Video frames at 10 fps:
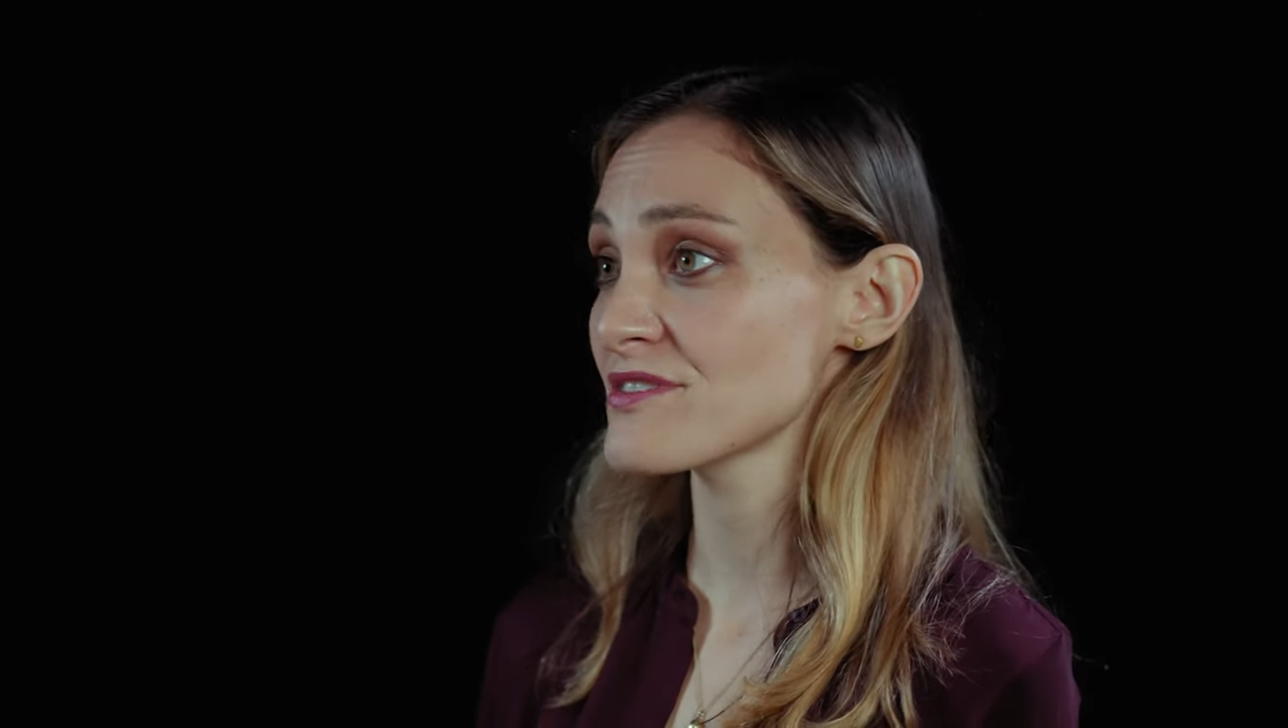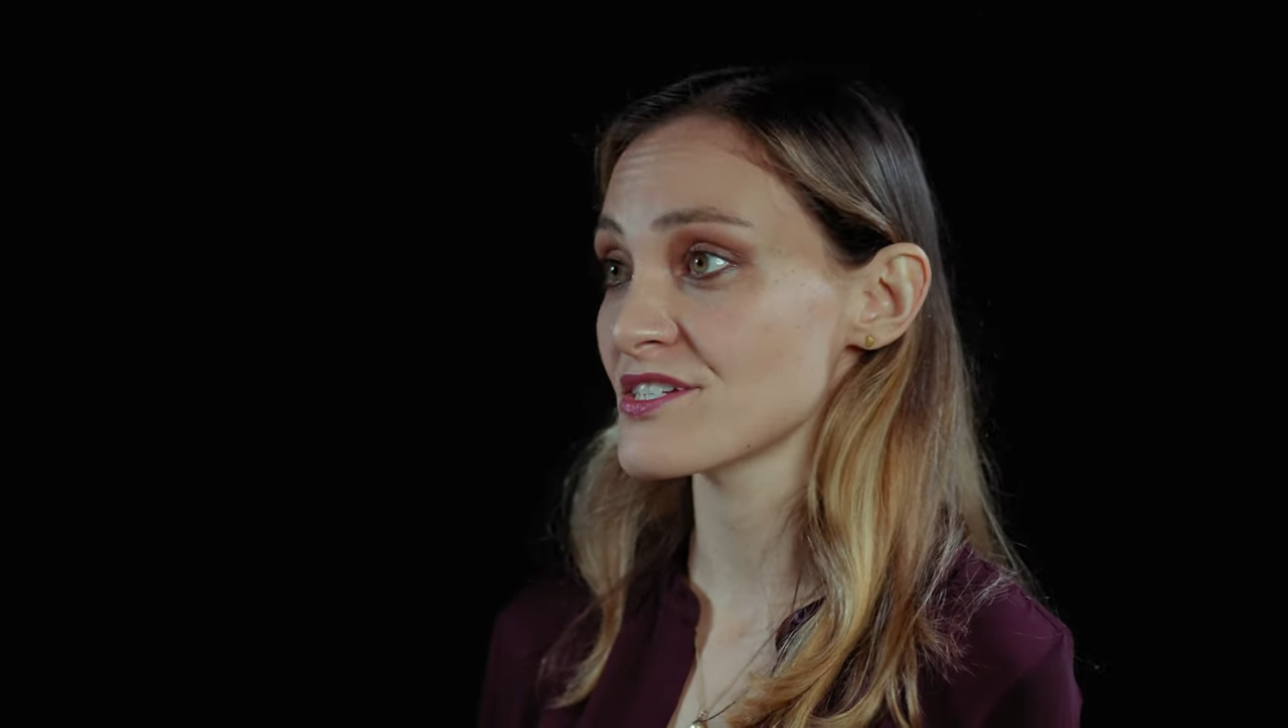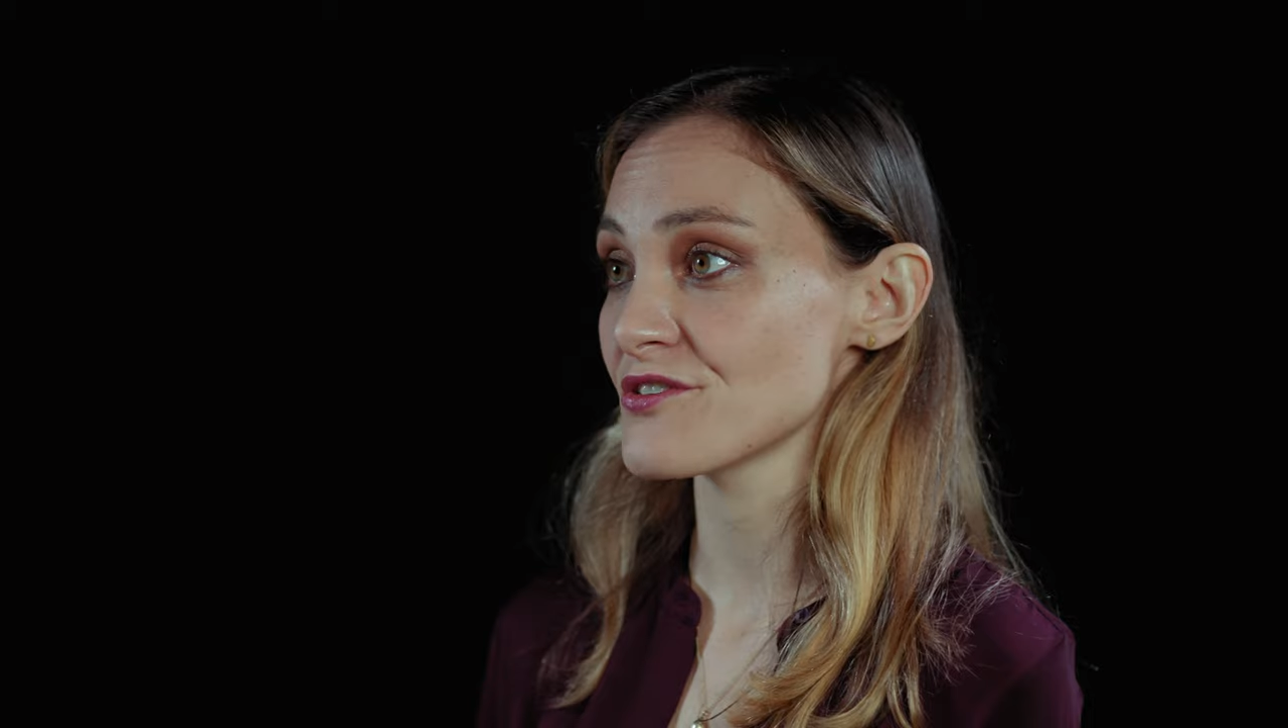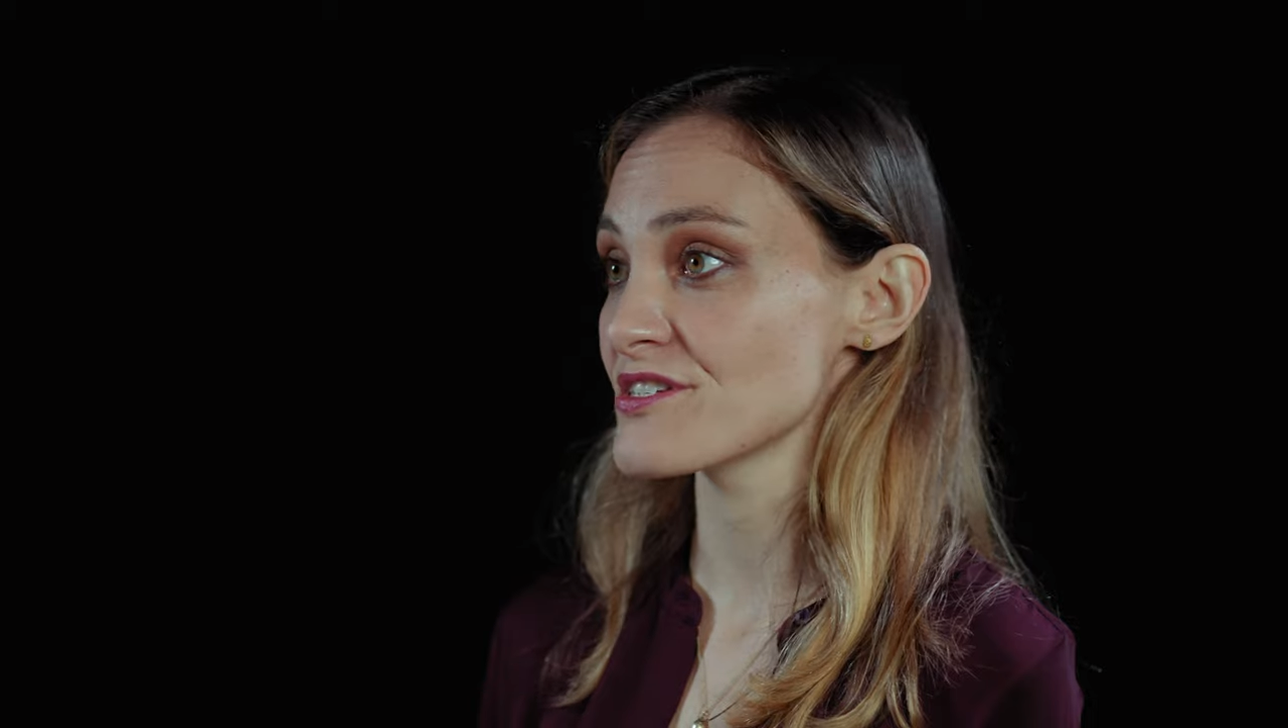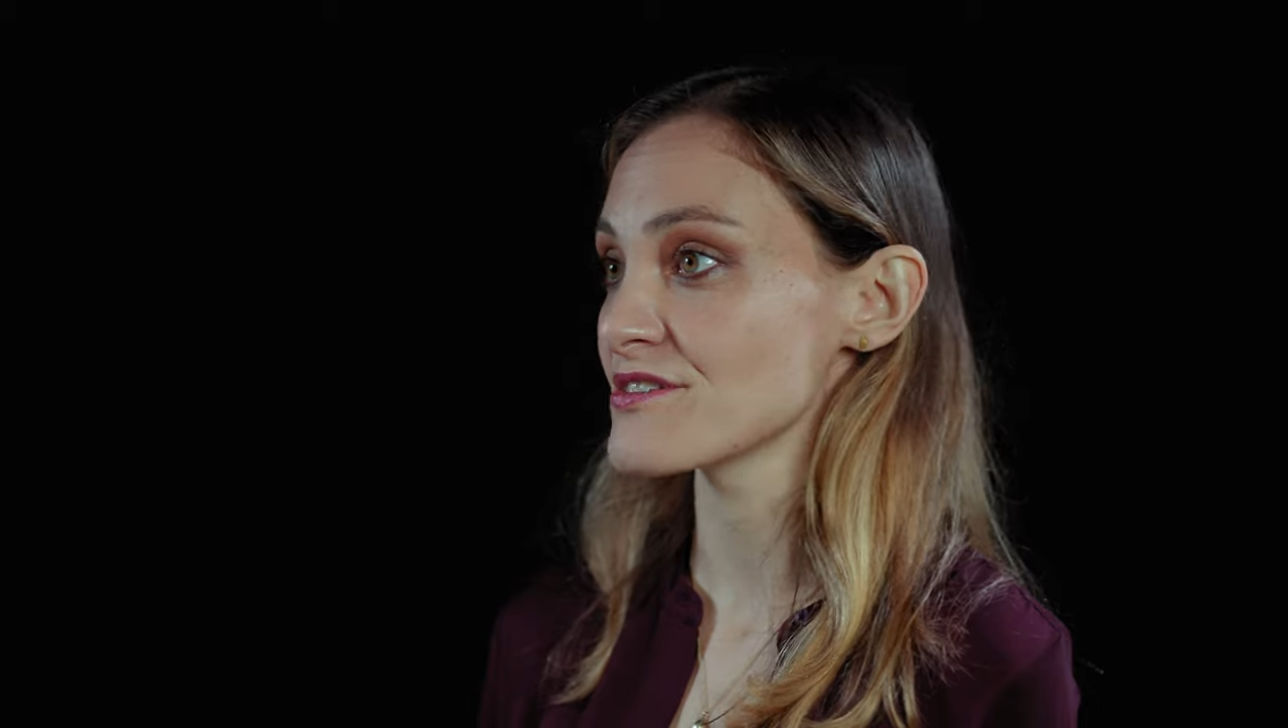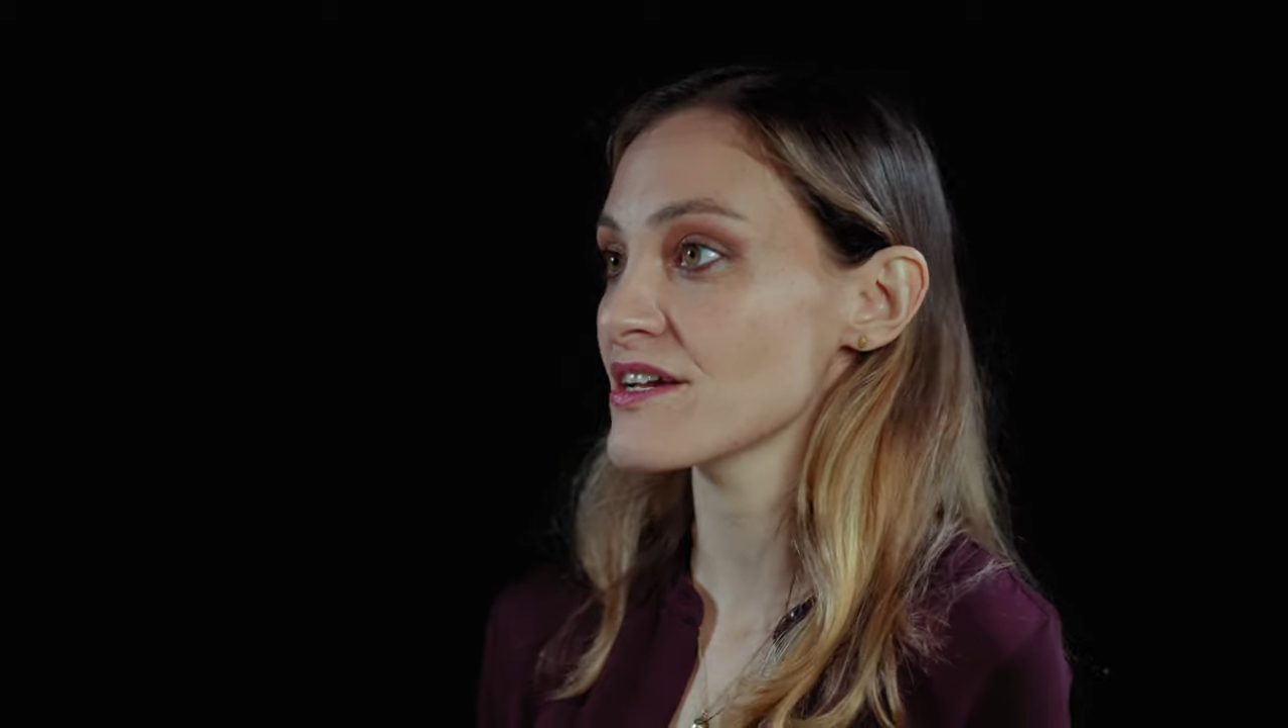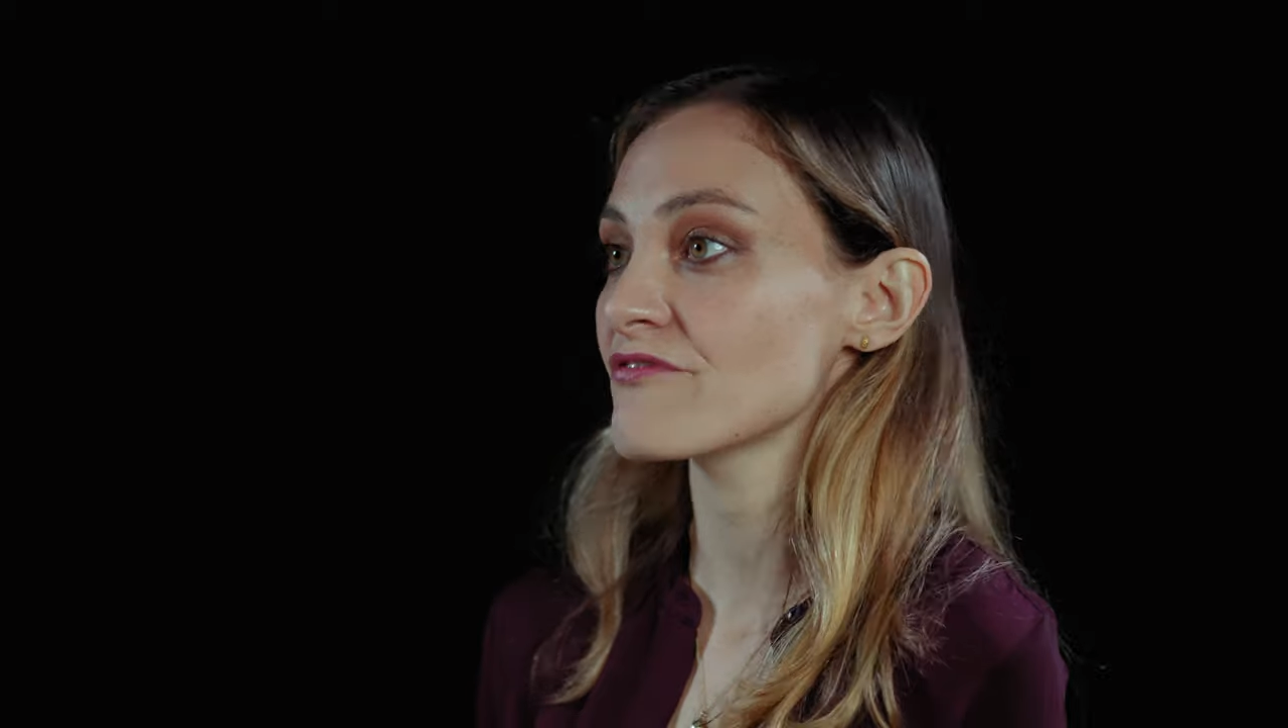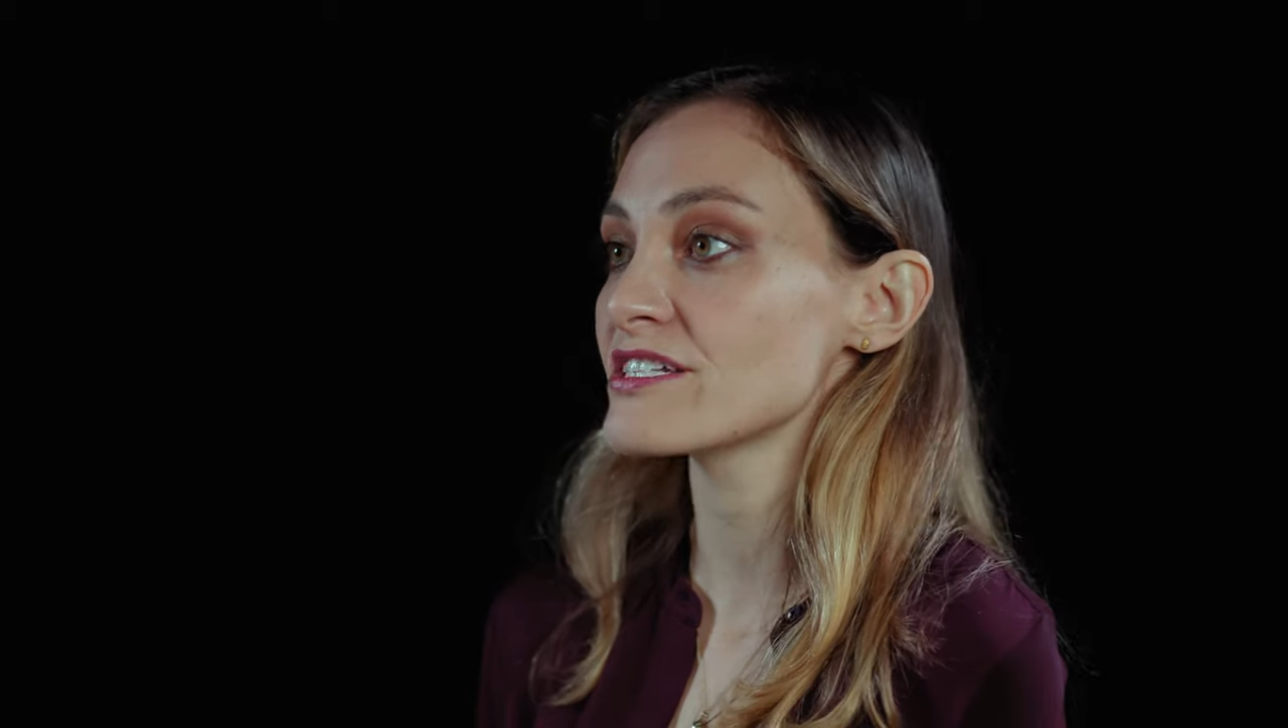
those situations,